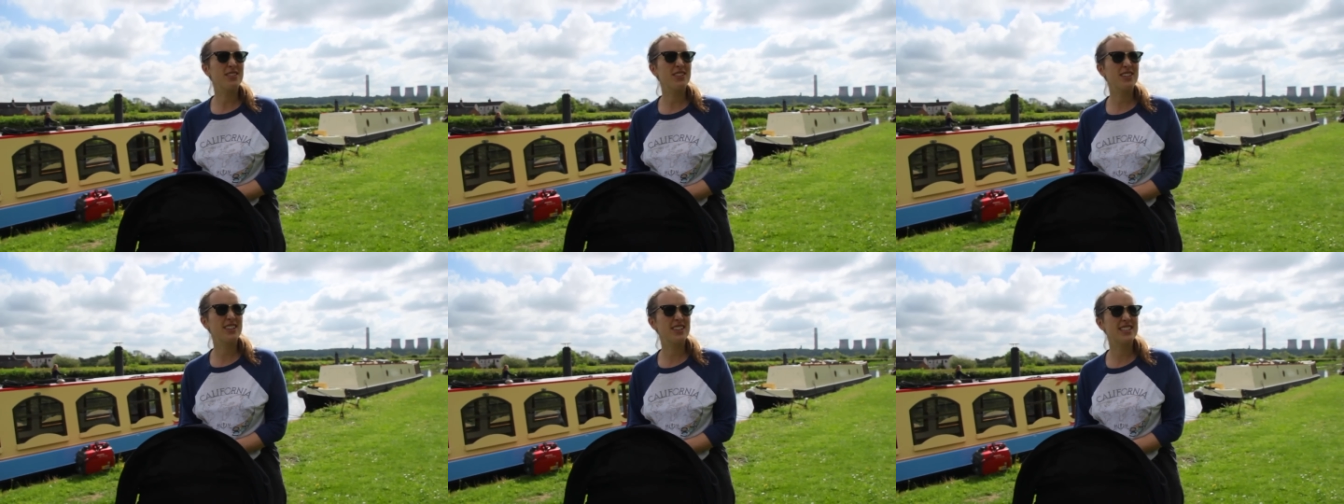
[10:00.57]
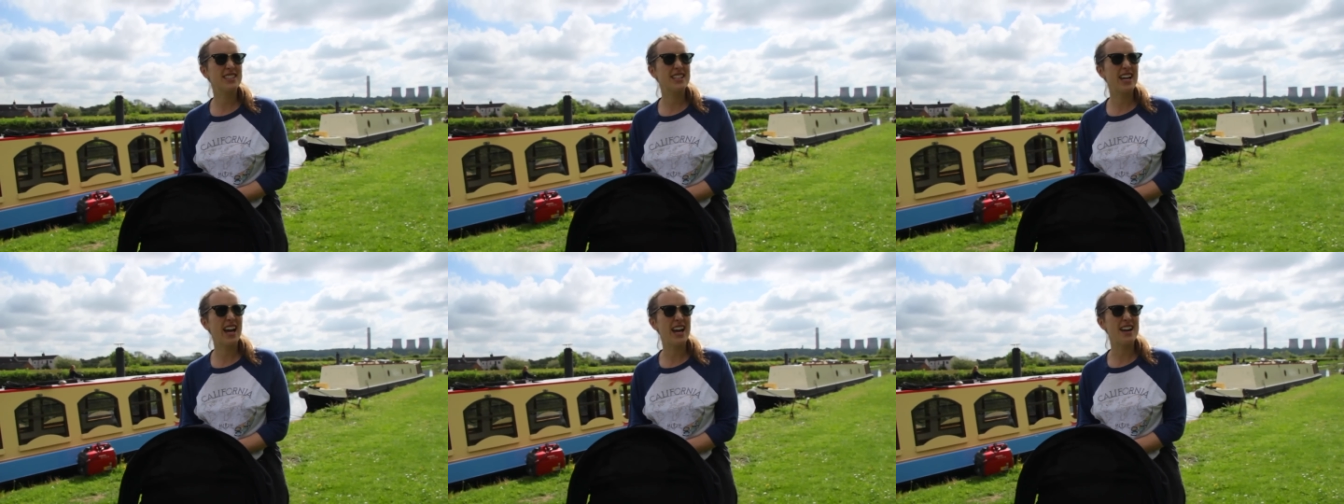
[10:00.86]
look
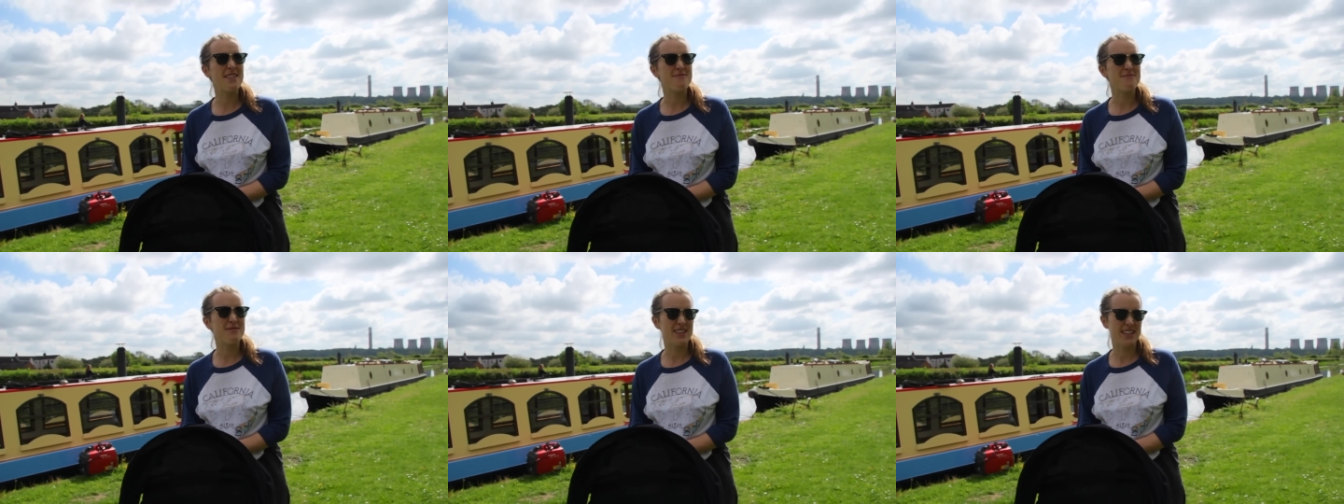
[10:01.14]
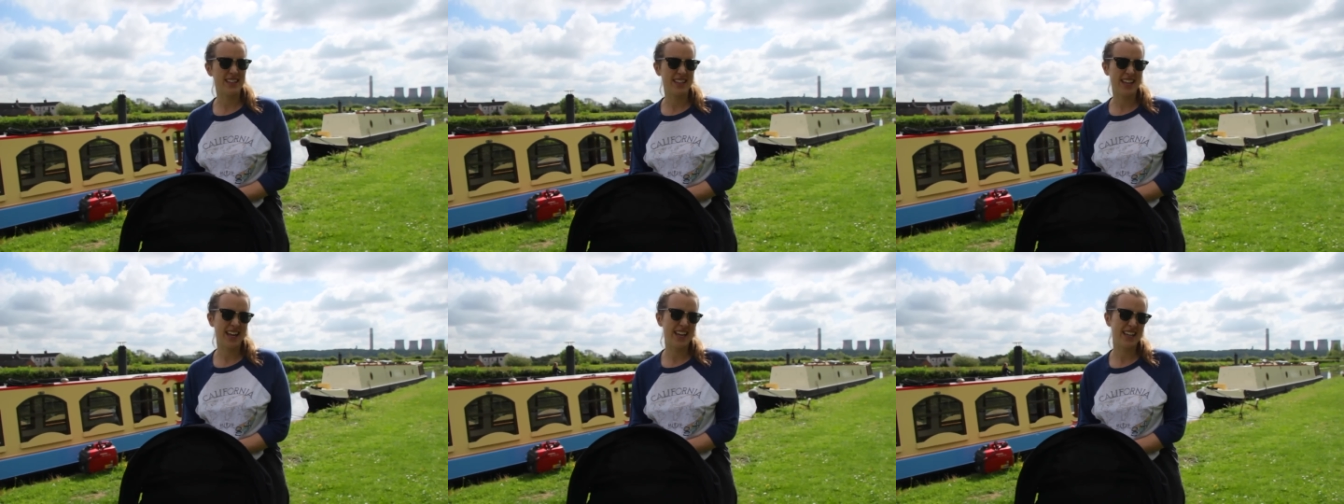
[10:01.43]
at the time and
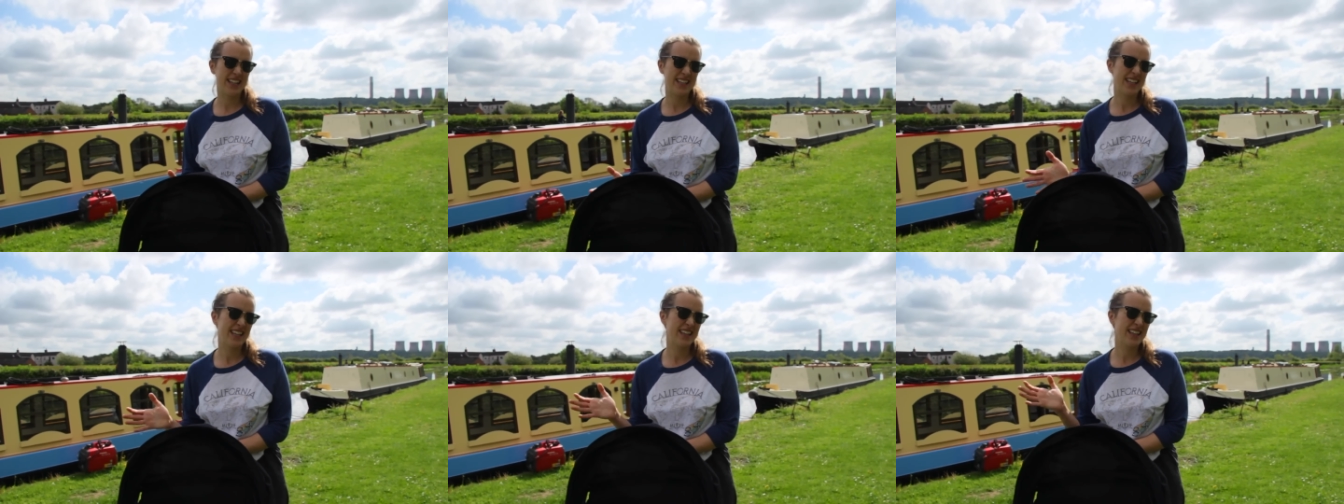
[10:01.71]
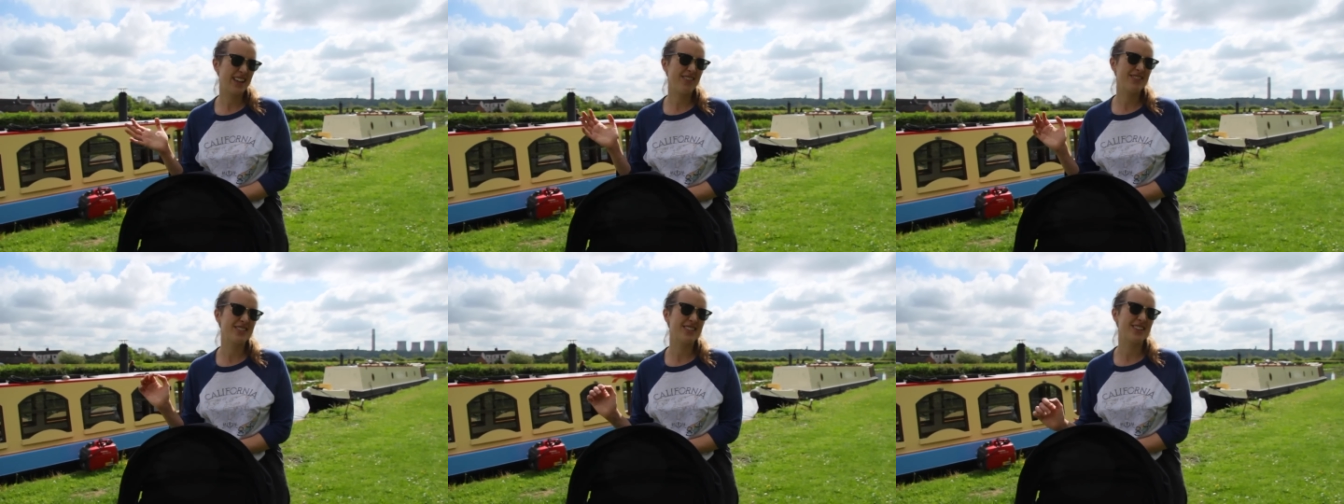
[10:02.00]
you're like,
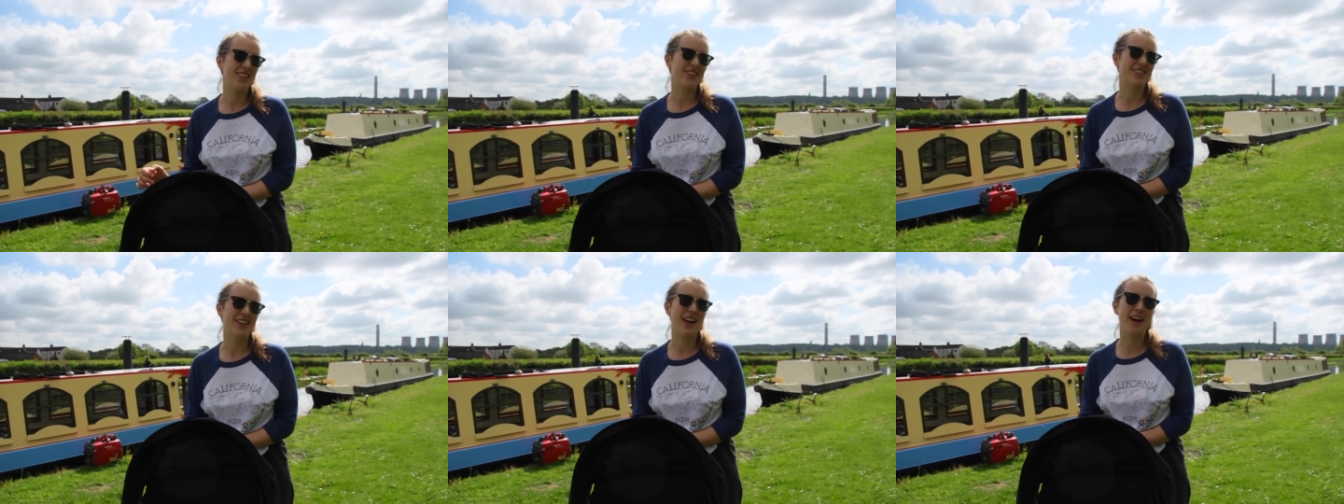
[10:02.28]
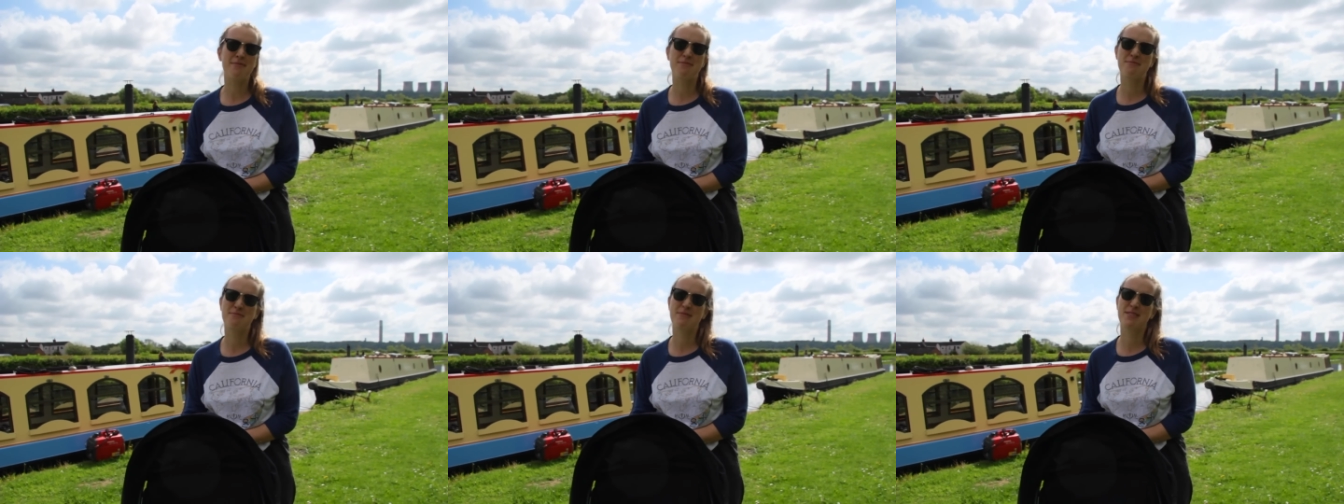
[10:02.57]
that was a long nap, it